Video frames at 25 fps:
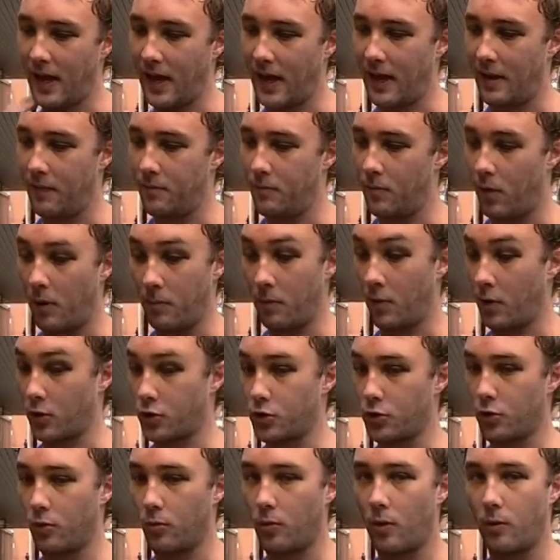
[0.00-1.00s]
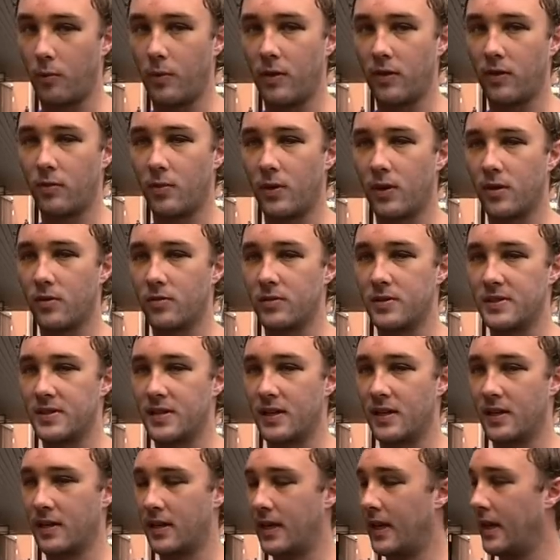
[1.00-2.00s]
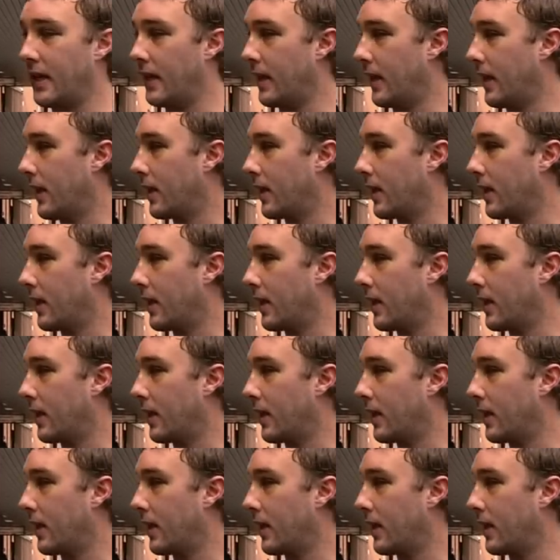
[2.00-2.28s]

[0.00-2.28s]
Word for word: Um, I'm not sure what with, whether it was a king